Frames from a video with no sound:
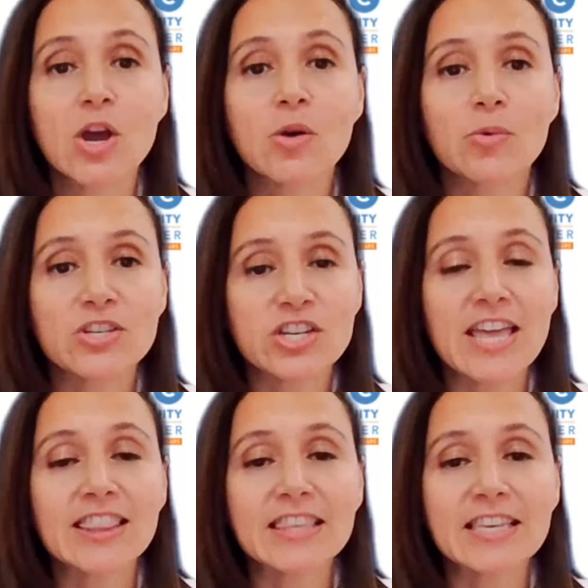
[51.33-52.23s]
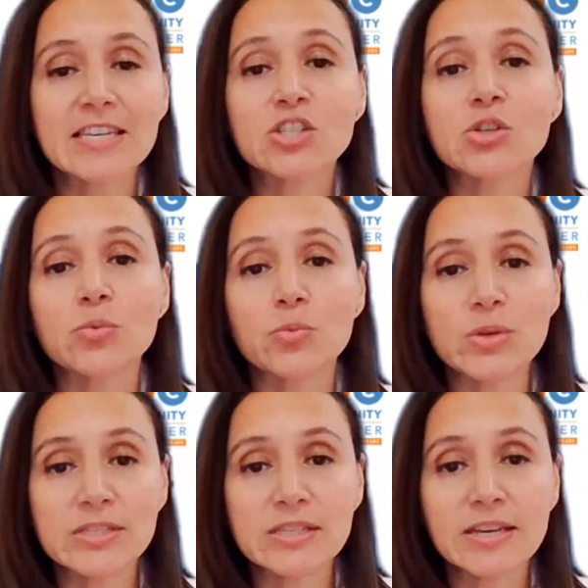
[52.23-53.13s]
which can lead to
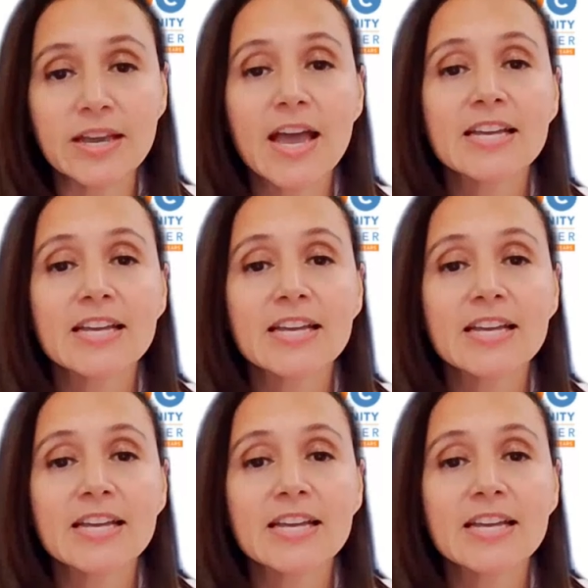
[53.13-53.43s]
wheezing,